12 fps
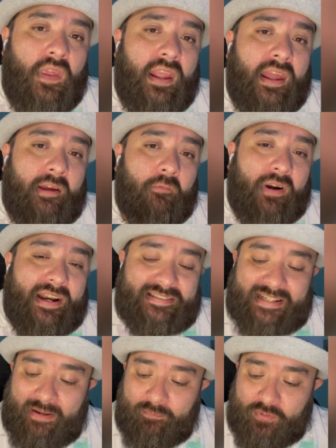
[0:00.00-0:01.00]
And when I
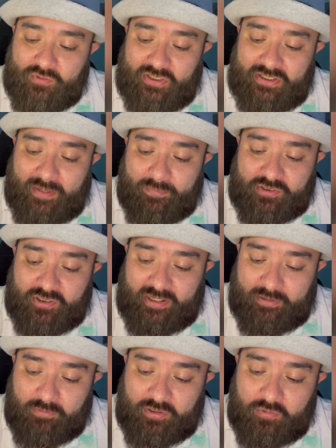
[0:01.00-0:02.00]
say I boost the temperature,
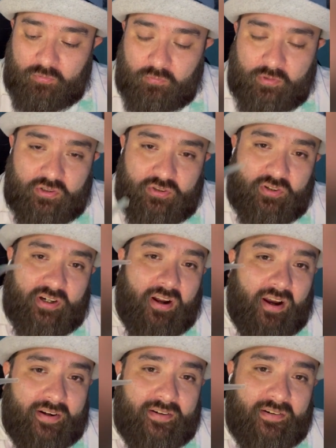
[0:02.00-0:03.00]
like when you turn it
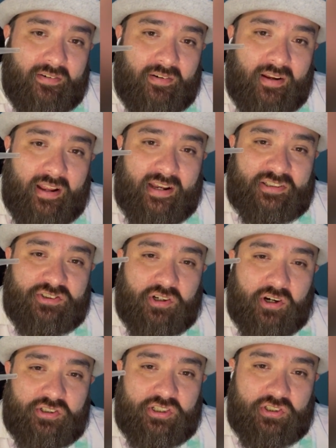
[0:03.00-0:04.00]
on and it's
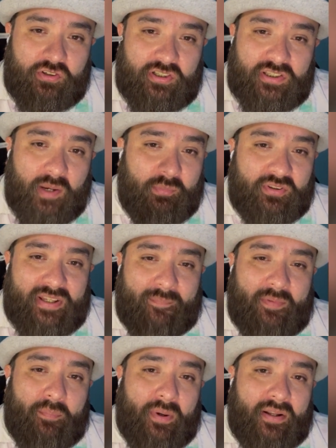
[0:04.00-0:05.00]
charging, you can double tap
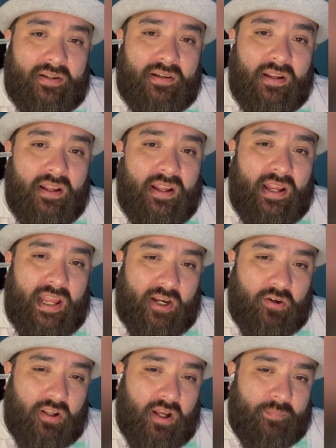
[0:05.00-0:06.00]
the button.
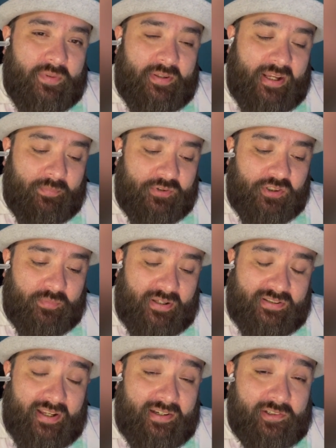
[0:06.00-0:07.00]
It'll up the temperature about
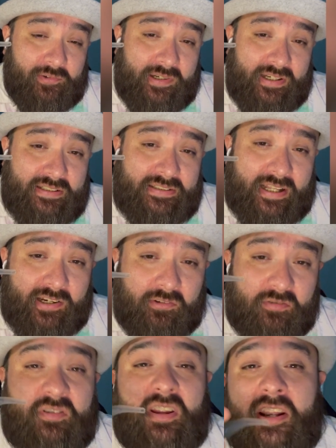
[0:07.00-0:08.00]
10 degrees, and
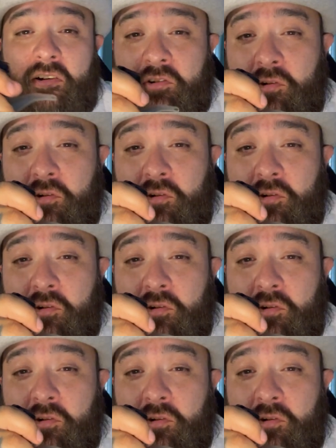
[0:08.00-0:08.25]
it'll